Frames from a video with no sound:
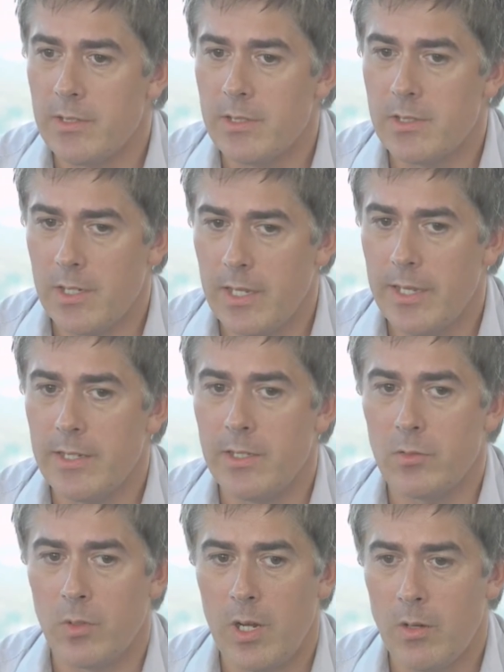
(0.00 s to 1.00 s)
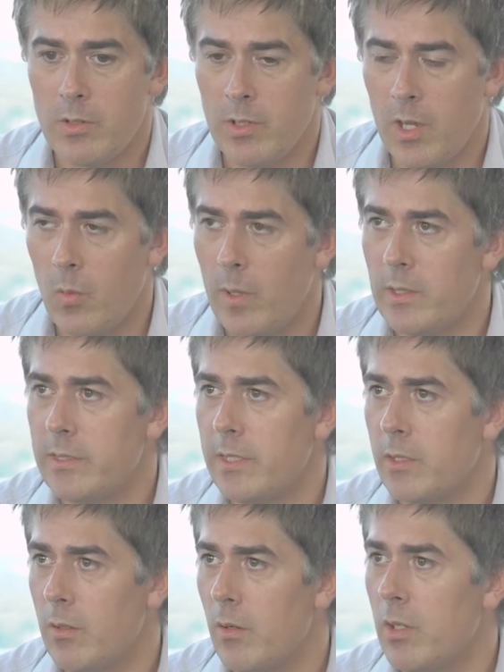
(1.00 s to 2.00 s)
design it or how well did
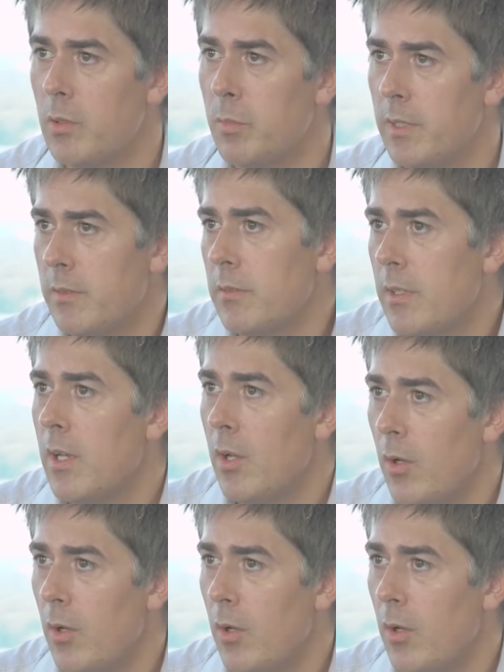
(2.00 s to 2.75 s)
they code it, but